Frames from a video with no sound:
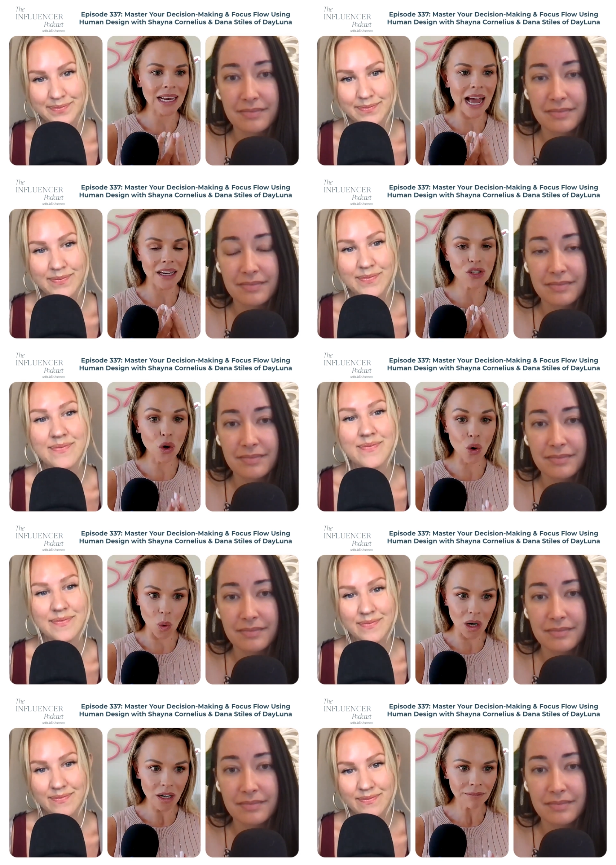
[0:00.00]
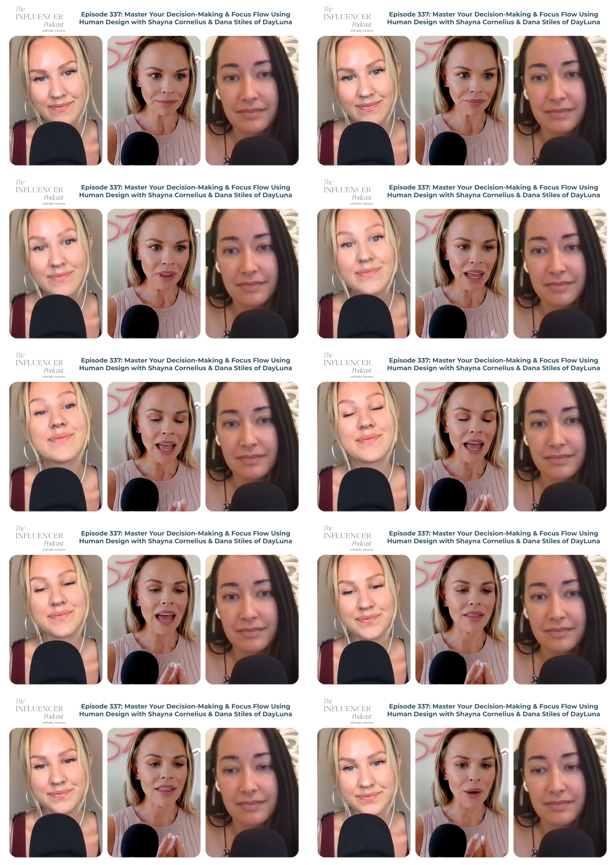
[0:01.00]
Speaker 1: at its core?
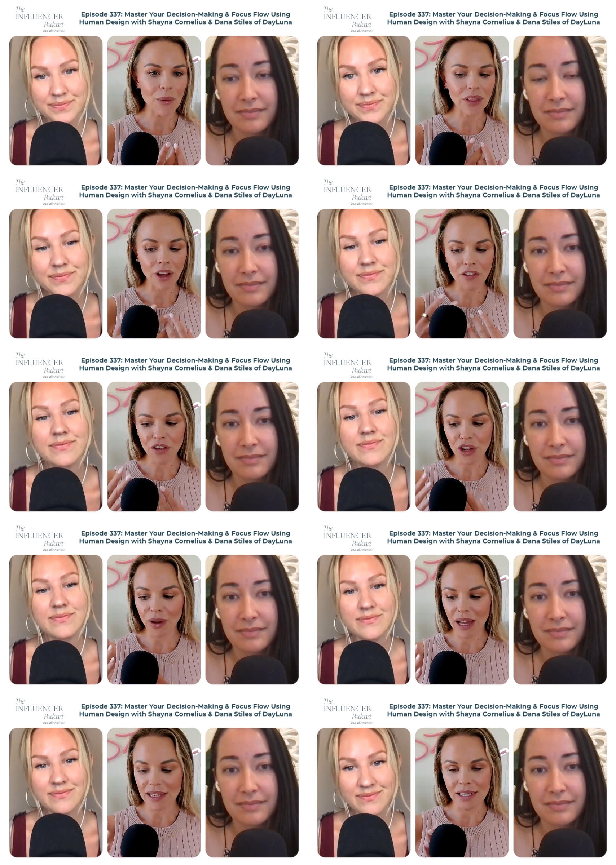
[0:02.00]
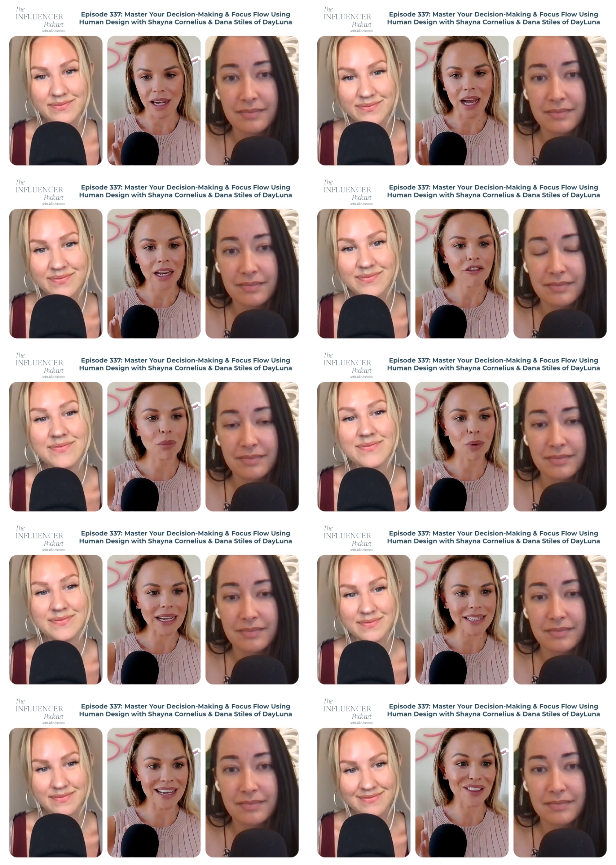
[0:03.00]
And then I would love for you guys to kind of
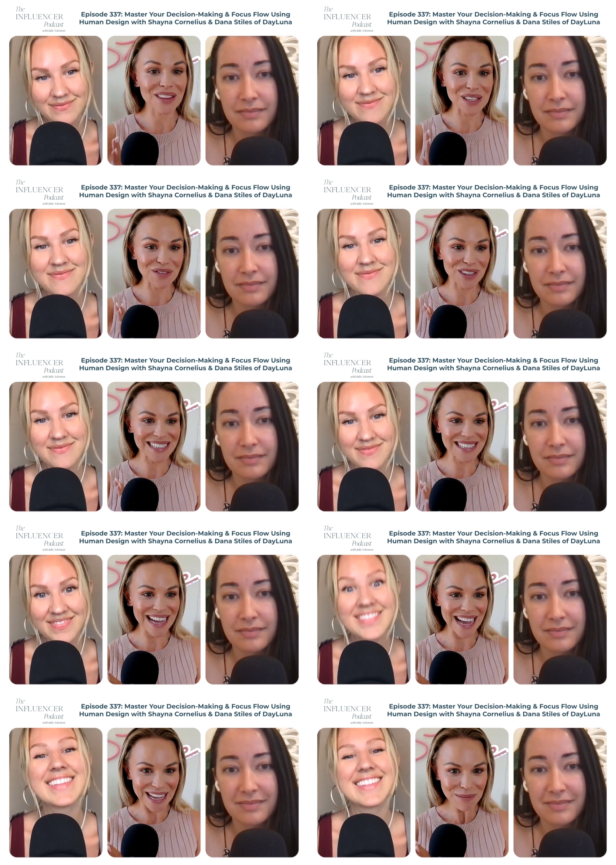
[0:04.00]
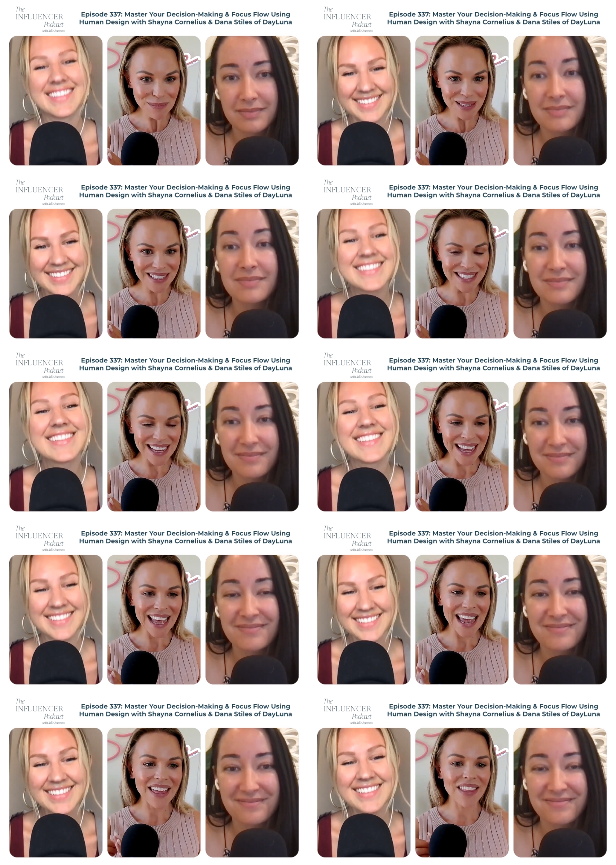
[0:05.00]
break down the different types.
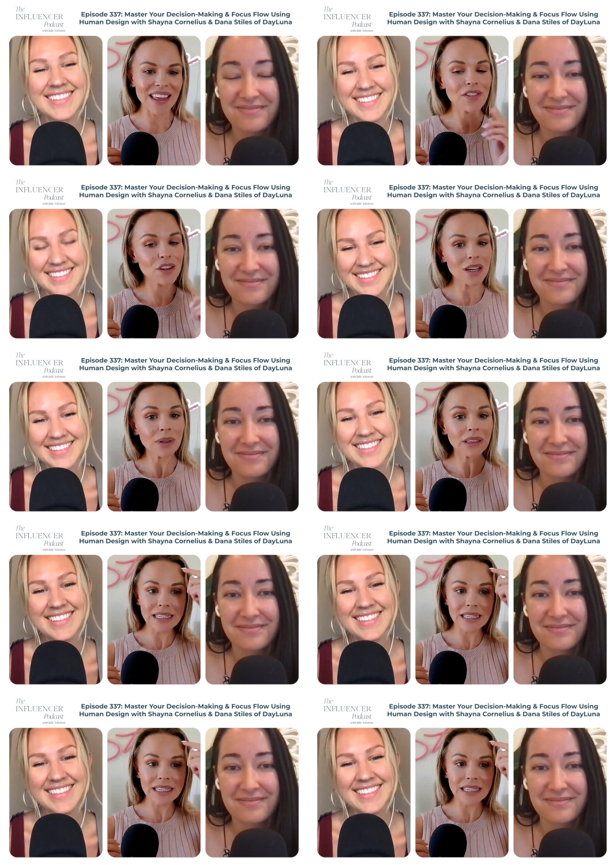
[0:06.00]
And then if there's someone